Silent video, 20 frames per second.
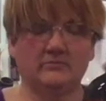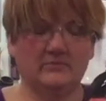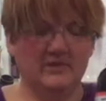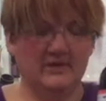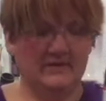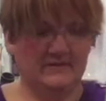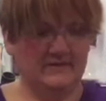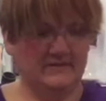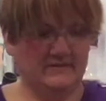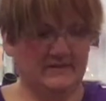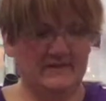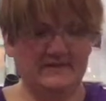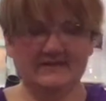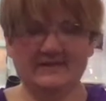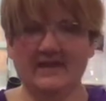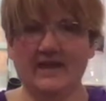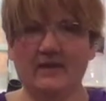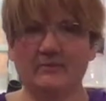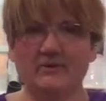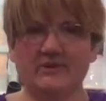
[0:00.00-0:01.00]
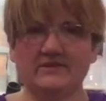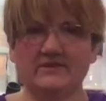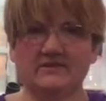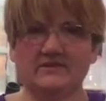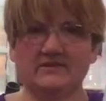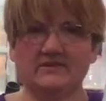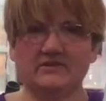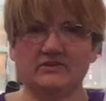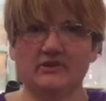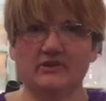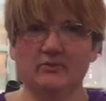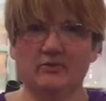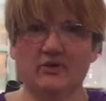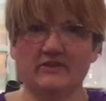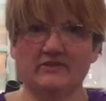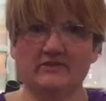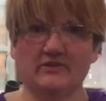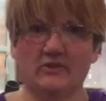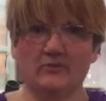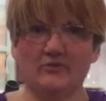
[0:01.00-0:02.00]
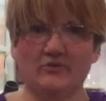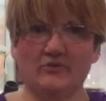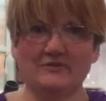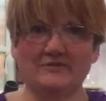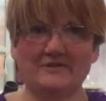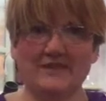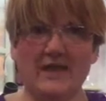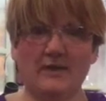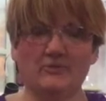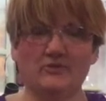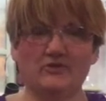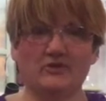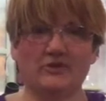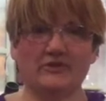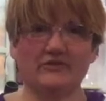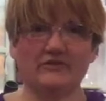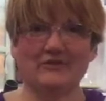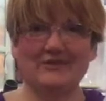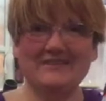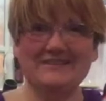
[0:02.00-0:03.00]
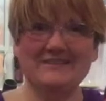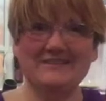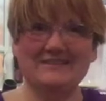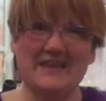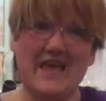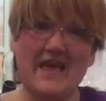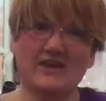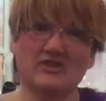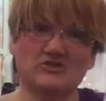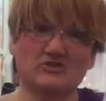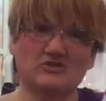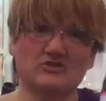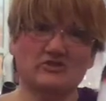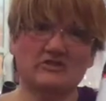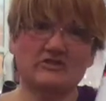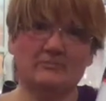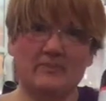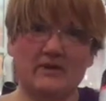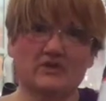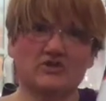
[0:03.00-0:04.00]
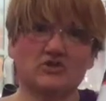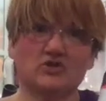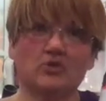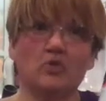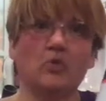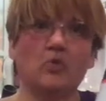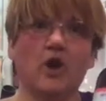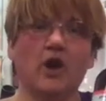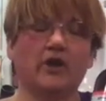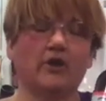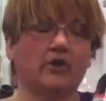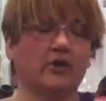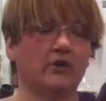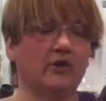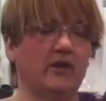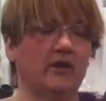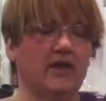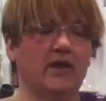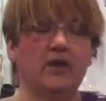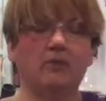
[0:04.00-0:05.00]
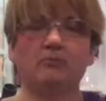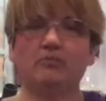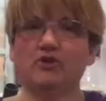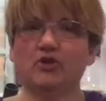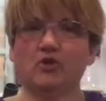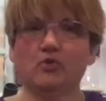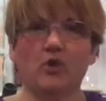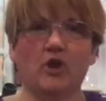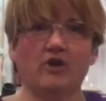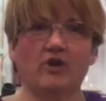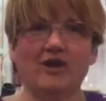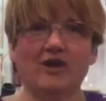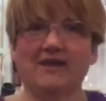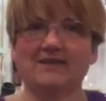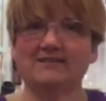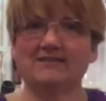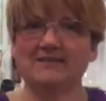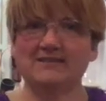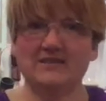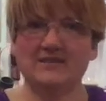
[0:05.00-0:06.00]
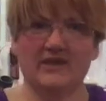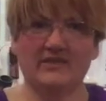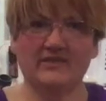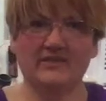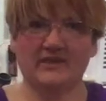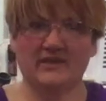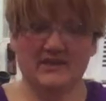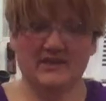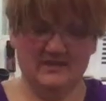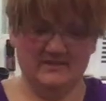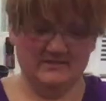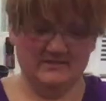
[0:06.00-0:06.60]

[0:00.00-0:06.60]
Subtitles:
he's a chemist, and so he brought this home from his laboratory. So this is extra special water. Pure water has nothing in it,